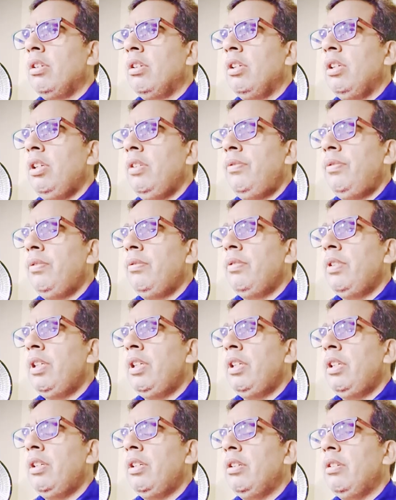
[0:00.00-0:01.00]
if you
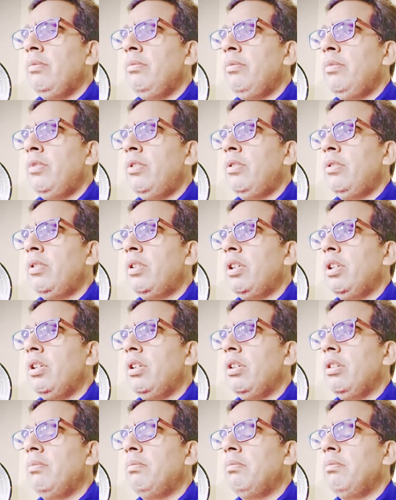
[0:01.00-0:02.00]
need more
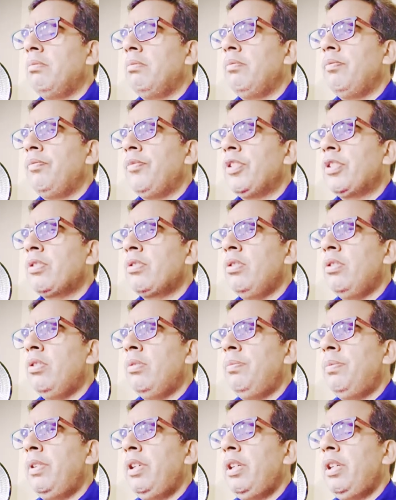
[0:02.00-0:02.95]
scope